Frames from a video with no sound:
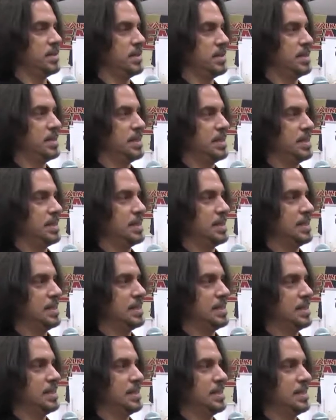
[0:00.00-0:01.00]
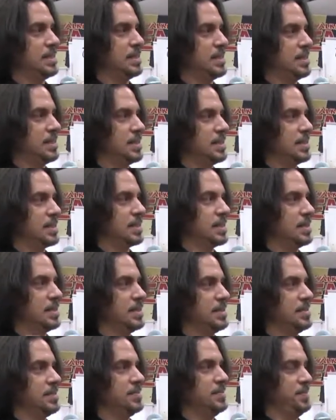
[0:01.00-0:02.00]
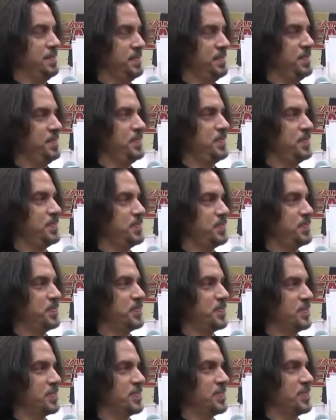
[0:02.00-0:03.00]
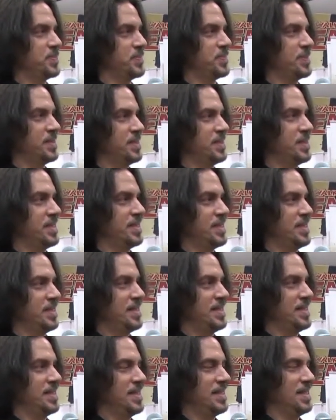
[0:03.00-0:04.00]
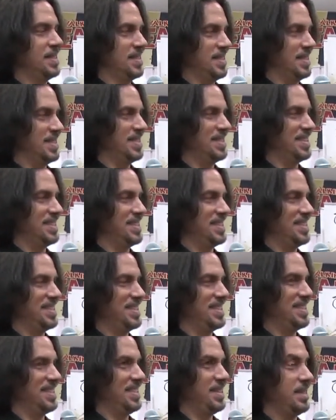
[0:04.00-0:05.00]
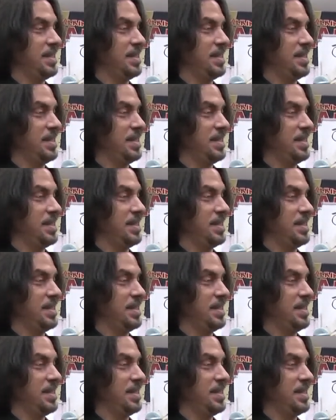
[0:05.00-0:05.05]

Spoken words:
No words are spoken by the person on screen.